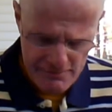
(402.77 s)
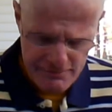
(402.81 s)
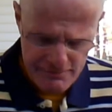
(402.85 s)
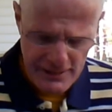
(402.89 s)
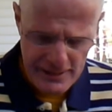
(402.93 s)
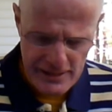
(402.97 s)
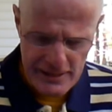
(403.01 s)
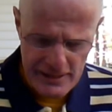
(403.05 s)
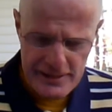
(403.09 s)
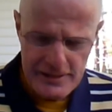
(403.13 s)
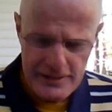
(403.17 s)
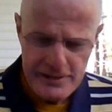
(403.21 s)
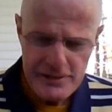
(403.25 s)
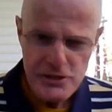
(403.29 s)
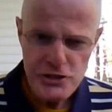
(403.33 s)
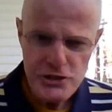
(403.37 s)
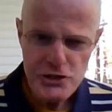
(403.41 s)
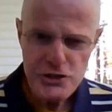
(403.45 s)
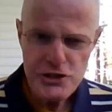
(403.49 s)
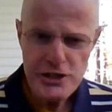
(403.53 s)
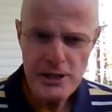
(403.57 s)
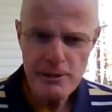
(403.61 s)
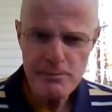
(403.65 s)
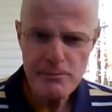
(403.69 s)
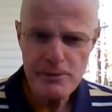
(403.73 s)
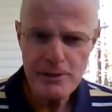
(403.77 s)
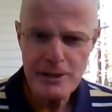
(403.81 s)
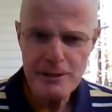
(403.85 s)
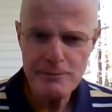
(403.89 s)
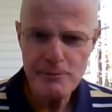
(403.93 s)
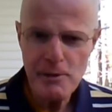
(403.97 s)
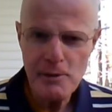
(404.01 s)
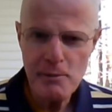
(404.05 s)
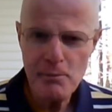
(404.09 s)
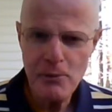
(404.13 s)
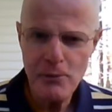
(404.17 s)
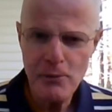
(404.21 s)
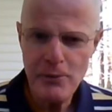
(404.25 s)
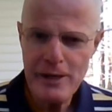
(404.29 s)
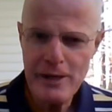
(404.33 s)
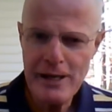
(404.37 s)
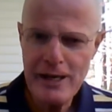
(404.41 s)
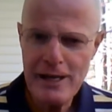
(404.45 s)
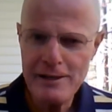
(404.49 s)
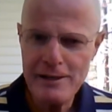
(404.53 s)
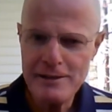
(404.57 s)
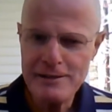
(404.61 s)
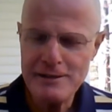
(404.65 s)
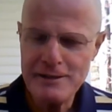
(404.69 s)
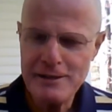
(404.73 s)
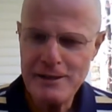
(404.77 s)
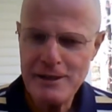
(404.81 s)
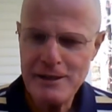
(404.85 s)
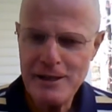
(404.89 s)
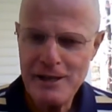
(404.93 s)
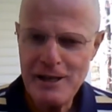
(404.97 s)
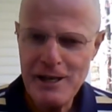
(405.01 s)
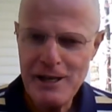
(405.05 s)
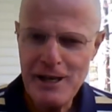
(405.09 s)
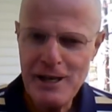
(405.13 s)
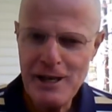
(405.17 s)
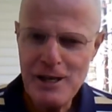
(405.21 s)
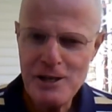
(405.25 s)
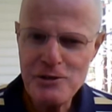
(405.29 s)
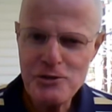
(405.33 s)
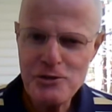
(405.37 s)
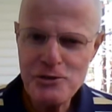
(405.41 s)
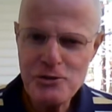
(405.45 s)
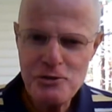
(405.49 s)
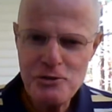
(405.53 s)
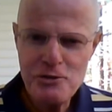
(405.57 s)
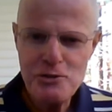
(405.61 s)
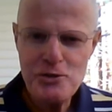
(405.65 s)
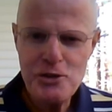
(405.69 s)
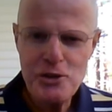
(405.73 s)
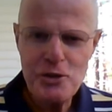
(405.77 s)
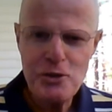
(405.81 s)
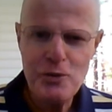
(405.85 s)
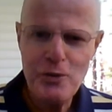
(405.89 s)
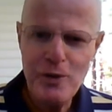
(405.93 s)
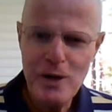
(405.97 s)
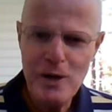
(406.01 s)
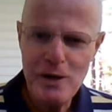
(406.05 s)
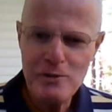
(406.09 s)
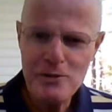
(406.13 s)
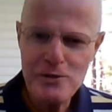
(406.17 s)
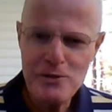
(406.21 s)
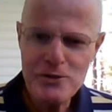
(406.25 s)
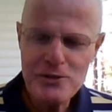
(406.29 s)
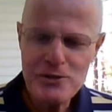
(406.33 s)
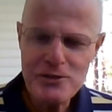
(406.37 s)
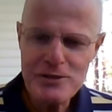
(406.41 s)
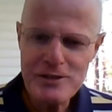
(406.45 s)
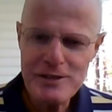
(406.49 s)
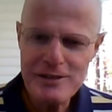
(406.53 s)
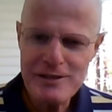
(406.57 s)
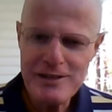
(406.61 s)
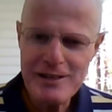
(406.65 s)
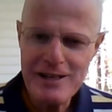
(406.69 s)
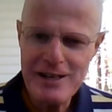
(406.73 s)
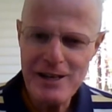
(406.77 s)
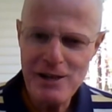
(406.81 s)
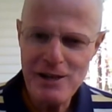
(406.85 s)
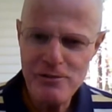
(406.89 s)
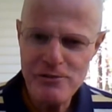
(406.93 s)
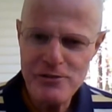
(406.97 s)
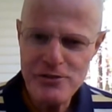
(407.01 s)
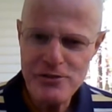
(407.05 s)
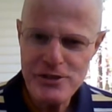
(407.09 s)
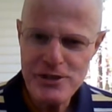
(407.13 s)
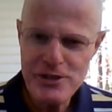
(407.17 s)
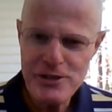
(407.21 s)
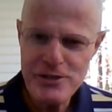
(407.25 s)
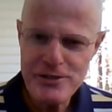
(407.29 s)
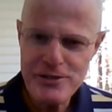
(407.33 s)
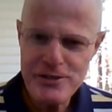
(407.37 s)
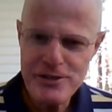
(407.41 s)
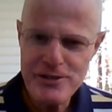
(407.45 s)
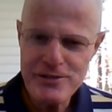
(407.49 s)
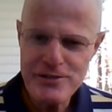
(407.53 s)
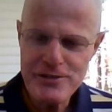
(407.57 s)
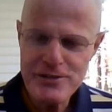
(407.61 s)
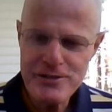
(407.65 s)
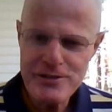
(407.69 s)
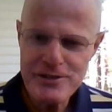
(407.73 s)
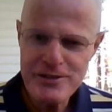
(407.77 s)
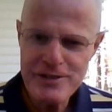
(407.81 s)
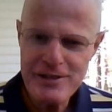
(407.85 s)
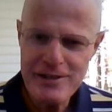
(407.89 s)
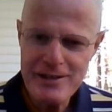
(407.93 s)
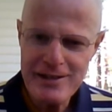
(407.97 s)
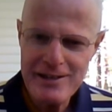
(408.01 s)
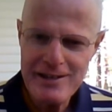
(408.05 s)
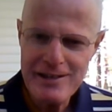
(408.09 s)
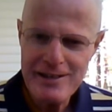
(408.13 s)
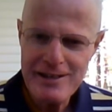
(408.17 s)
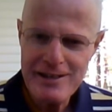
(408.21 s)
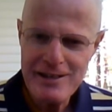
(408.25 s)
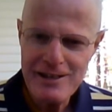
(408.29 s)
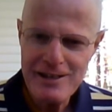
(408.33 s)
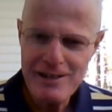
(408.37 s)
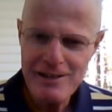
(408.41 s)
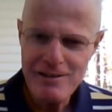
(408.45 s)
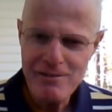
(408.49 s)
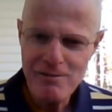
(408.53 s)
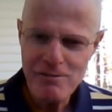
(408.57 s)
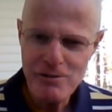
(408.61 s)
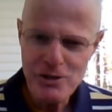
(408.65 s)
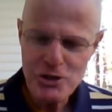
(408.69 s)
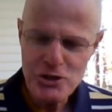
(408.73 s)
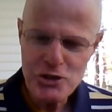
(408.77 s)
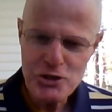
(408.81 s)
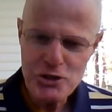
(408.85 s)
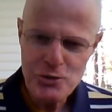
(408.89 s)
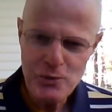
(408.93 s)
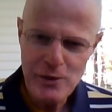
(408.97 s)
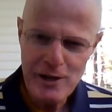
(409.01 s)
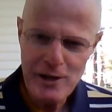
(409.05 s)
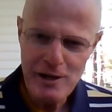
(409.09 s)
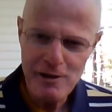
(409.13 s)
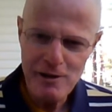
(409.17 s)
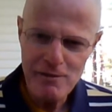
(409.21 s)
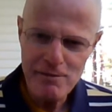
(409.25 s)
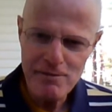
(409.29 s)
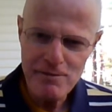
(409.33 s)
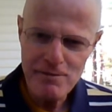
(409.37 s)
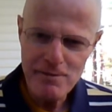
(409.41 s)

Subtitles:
Finally, in this chapter, let me point out 2 quotes of Jesus. Verse 12,